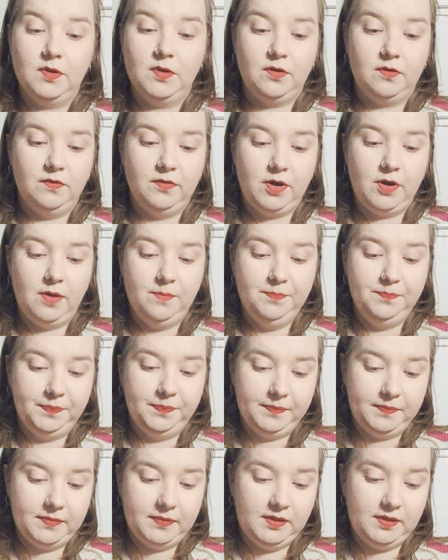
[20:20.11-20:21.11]
of the
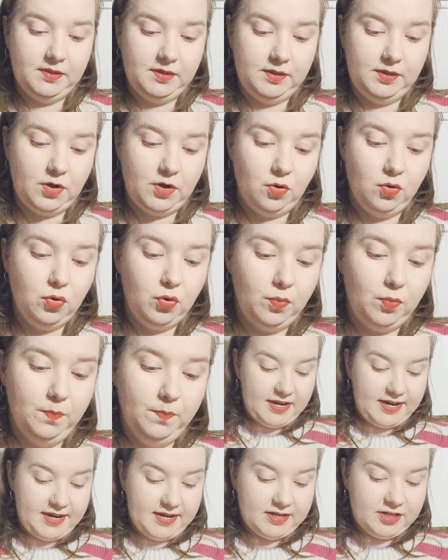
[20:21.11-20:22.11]
yoke.
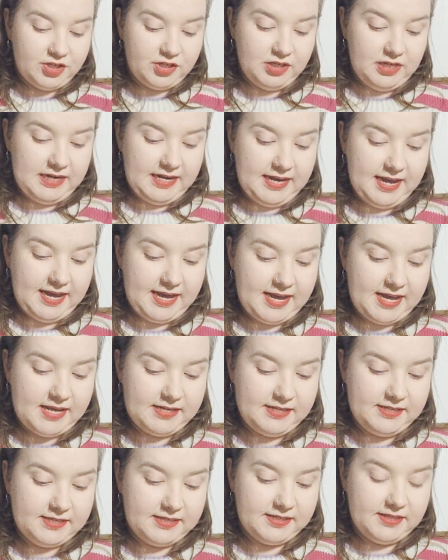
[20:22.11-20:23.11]
I actually
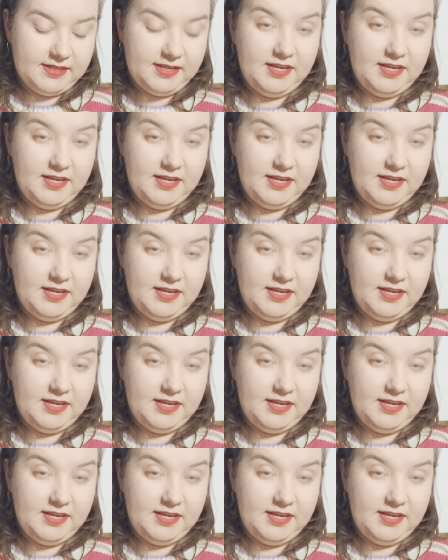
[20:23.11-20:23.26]
had